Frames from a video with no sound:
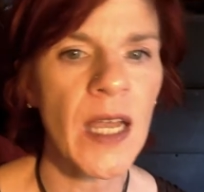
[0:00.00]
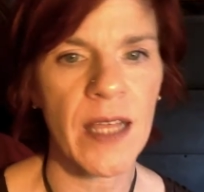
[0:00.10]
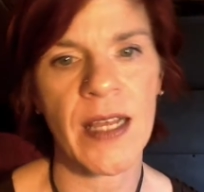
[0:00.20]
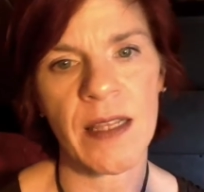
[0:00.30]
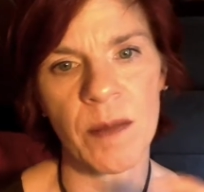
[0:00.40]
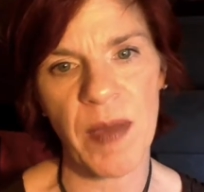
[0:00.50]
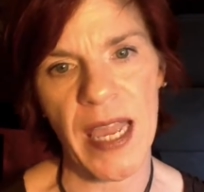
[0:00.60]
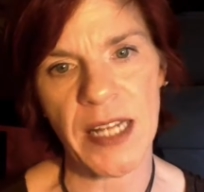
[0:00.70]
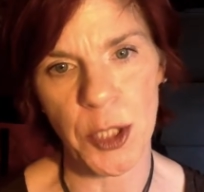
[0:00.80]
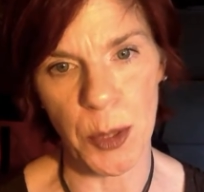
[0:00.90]
And then
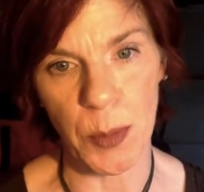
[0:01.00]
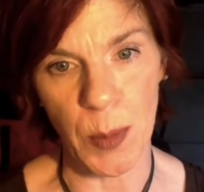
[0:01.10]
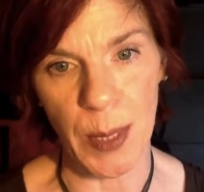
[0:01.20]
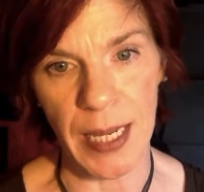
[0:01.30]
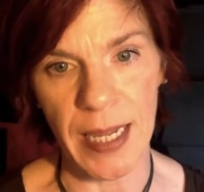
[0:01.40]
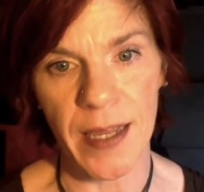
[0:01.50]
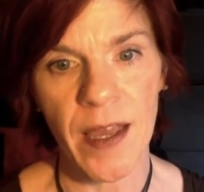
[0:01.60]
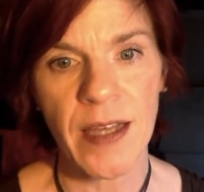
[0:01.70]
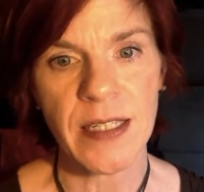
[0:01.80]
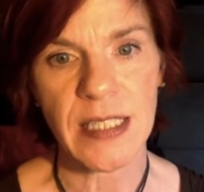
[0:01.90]
page 3,
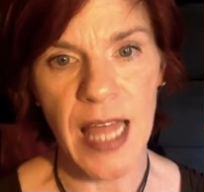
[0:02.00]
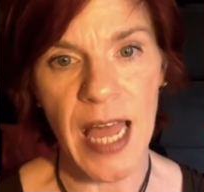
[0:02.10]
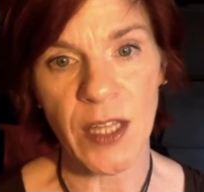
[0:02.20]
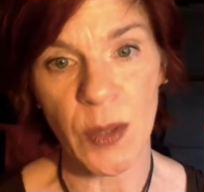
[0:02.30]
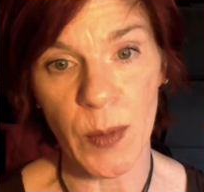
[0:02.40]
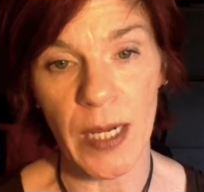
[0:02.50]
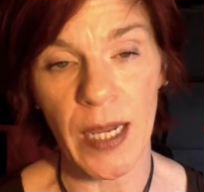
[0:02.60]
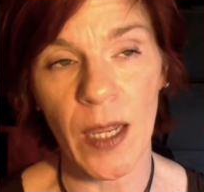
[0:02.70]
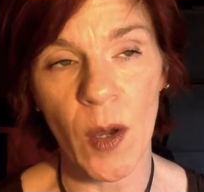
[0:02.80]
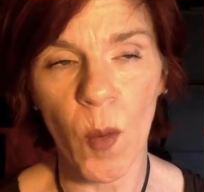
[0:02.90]
slide
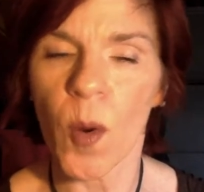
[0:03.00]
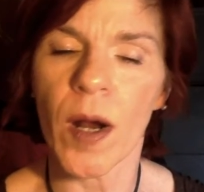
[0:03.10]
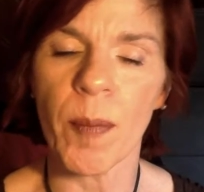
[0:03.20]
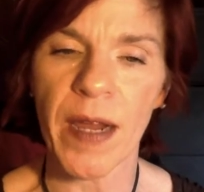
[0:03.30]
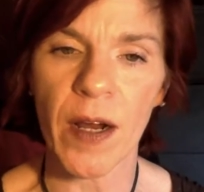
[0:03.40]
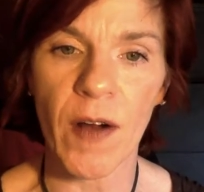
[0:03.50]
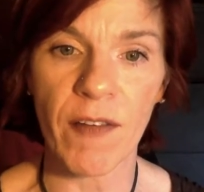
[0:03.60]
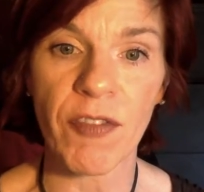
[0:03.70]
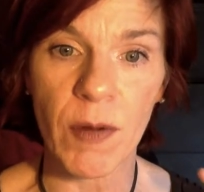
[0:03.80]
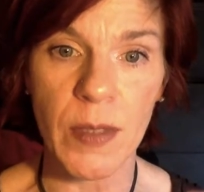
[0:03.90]
3, or
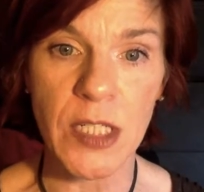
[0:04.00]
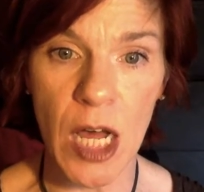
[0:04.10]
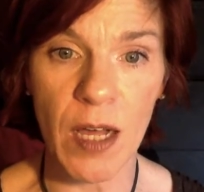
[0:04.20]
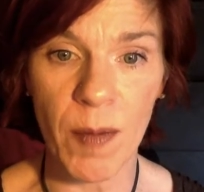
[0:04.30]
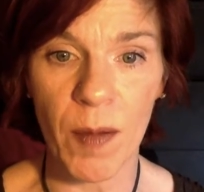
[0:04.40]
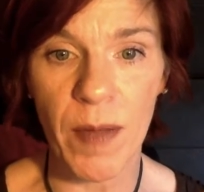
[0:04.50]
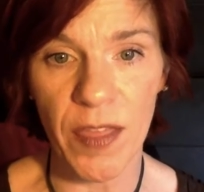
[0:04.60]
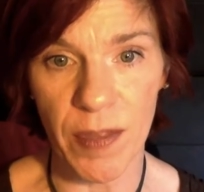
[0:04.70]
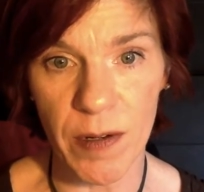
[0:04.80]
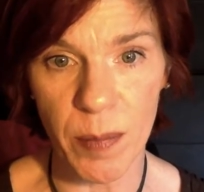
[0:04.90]
paragraph 3 would talk about
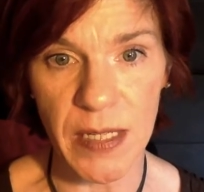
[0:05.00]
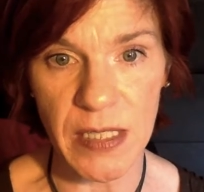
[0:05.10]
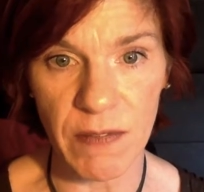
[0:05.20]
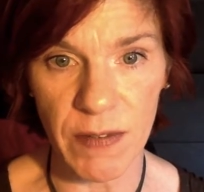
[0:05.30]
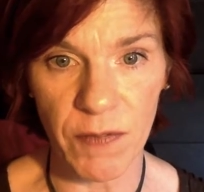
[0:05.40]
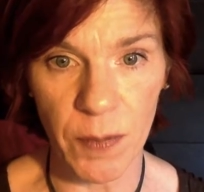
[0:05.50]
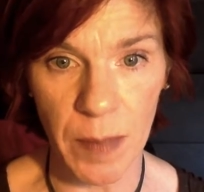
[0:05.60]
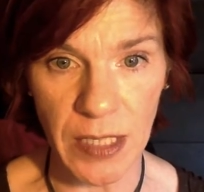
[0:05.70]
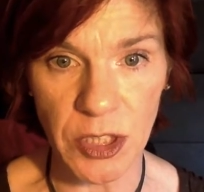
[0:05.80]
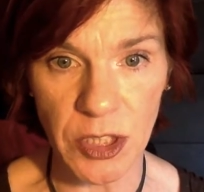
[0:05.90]
my third piece of
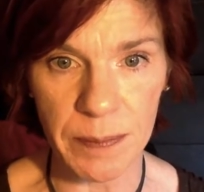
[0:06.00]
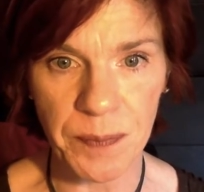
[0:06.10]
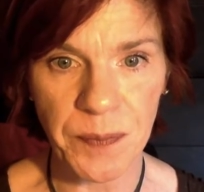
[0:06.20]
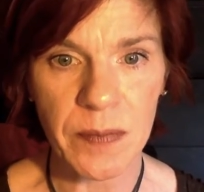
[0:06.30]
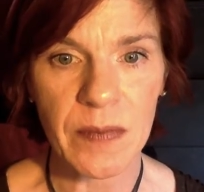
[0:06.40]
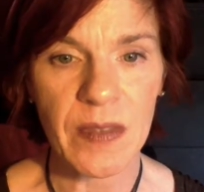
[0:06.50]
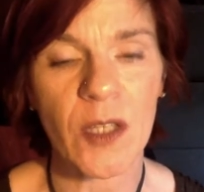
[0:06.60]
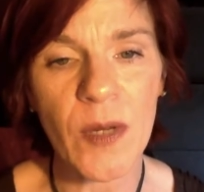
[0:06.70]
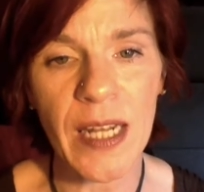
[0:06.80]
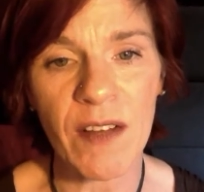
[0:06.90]
information.
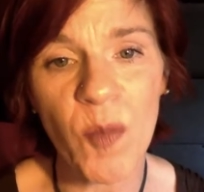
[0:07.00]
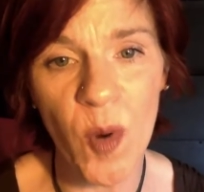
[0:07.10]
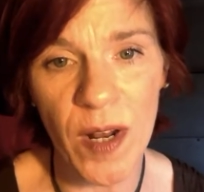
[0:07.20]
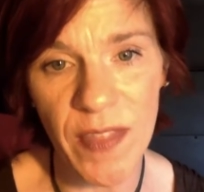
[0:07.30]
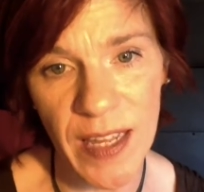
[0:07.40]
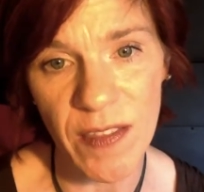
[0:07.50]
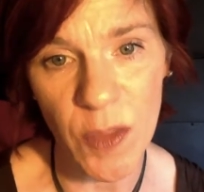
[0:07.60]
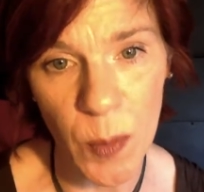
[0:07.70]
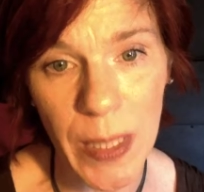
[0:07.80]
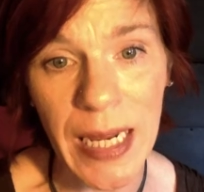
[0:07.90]
You can have more than
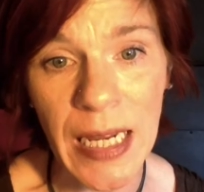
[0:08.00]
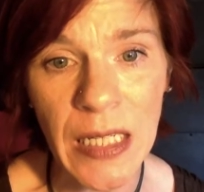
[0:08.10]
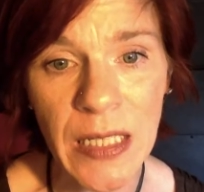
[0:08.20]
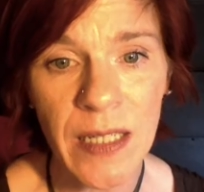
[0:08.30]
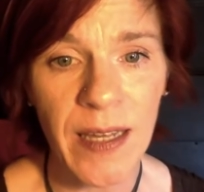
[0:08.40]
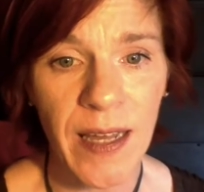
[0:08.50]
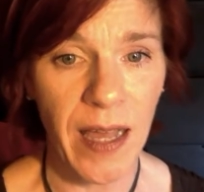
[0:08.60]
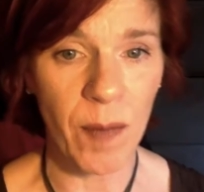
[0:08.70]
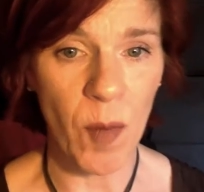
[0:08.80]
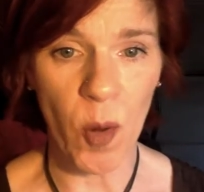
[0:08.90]
3.
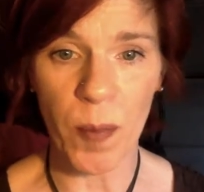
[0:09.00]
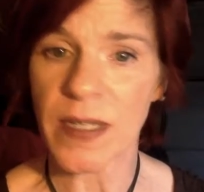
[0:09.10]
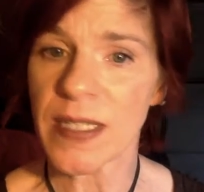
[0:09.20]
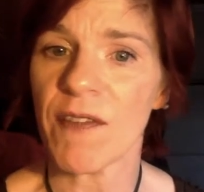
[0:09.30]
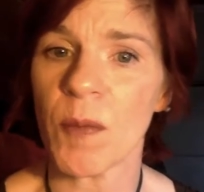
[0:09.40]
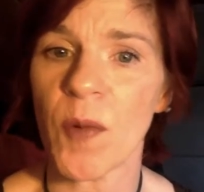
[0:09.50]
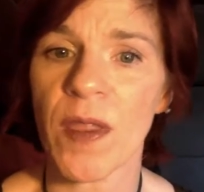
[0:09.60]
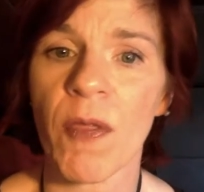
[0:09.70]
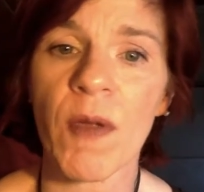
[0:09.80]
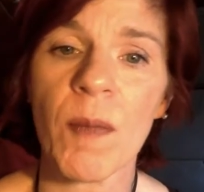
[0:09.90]
I am open to having more
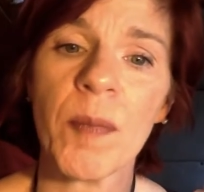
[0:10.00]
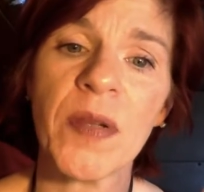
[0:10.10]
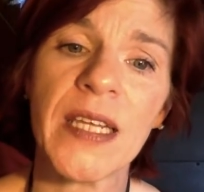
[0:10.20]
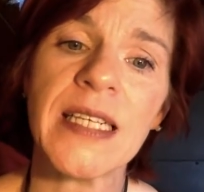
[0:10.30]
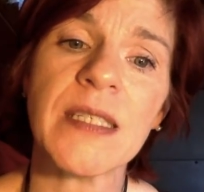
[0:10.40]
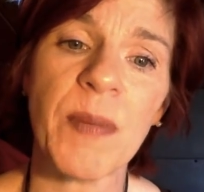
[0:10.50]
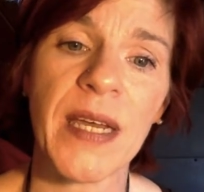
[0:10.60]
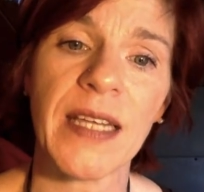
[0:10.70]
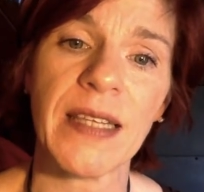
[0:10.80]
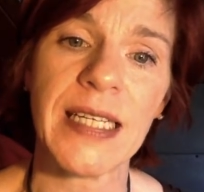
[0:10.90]
than 3, but please
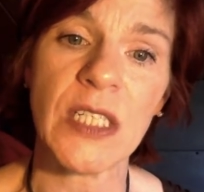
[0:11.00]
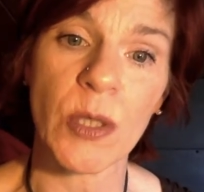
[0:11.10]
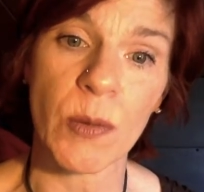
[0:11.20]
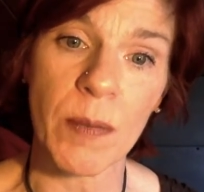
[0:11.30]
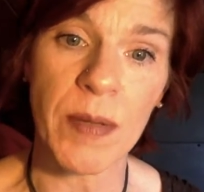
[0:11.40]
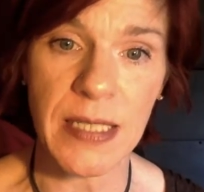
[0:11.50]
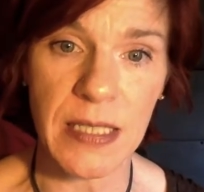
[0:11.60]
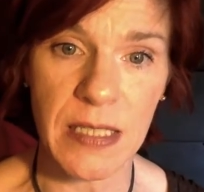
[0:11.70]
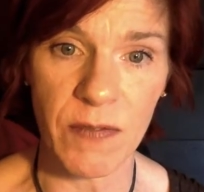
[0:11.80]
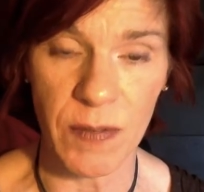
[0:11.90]
pick at least 3
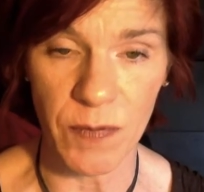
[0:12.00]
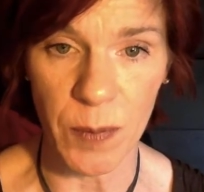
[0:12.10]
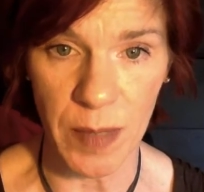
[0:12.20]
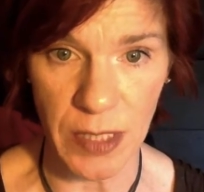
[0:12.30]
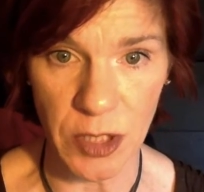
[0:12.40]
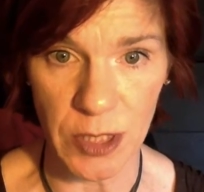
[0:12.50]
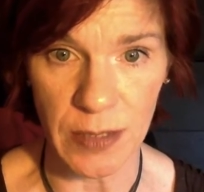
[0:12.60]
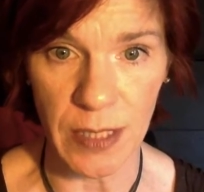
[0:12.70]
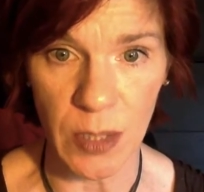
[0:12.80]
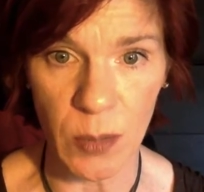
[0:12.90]
pieces of
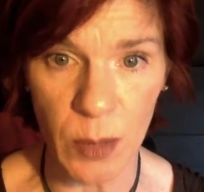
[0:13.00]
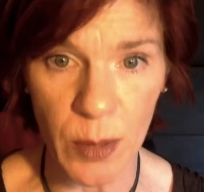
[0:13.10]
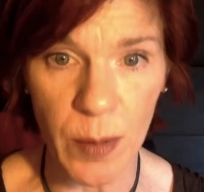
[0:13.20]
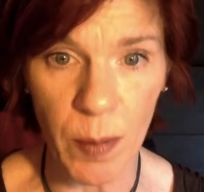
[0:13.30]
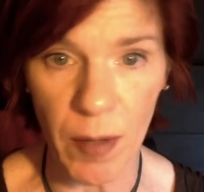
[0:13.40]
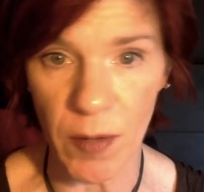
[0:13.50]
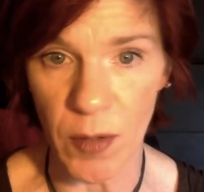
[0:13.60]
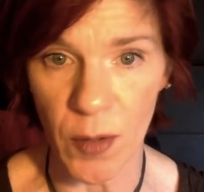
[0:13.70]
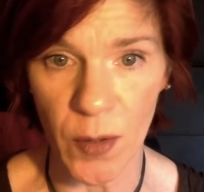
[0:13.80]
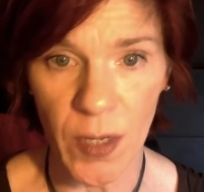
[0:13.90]
information that you learned about
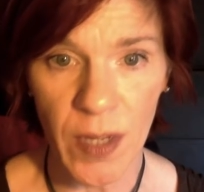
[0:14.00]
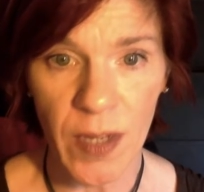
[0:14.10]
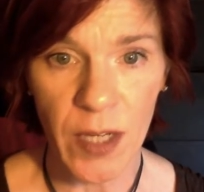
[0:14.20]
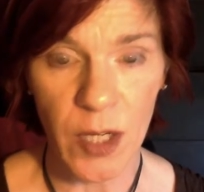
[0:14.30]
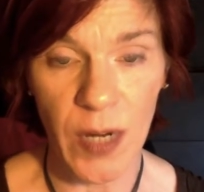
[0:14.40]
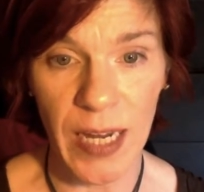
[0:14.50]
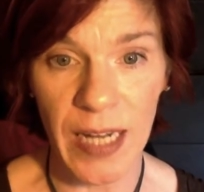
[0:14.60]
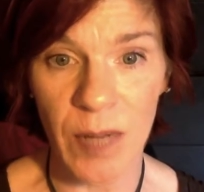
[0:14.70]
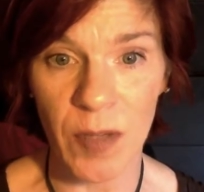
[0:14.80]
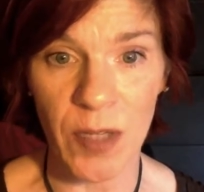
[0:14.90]
your
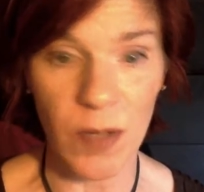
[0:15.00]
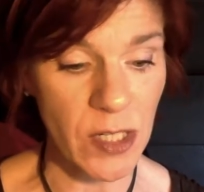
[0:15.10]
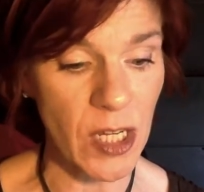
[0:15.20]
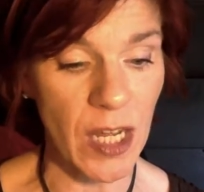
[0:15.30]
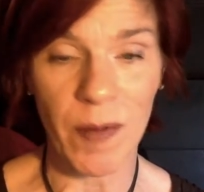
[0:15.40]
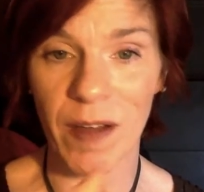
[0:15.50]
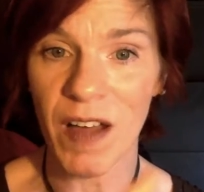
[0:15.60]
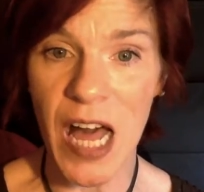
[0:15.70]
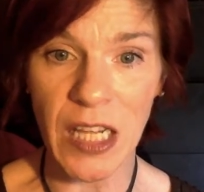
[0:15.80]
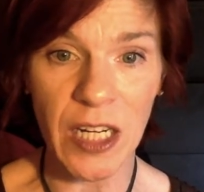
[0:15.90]
animal. You can talk about
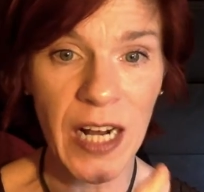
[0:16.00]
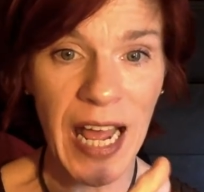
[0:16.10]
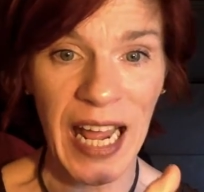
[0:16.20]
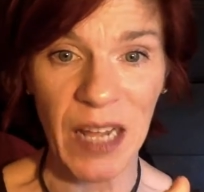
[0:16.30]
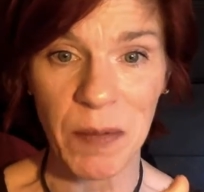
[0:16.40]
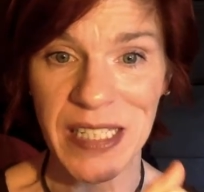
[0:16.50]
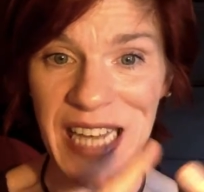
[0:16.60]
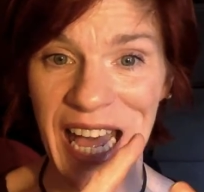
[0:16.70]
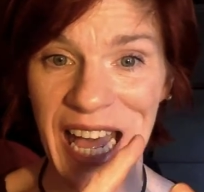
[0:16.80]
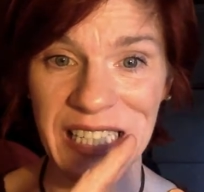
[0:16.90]
color,
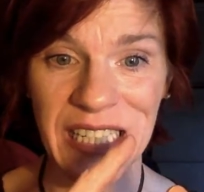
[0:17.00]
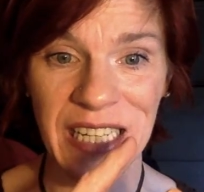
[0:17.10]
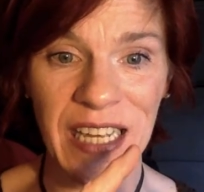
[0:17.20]
habitat,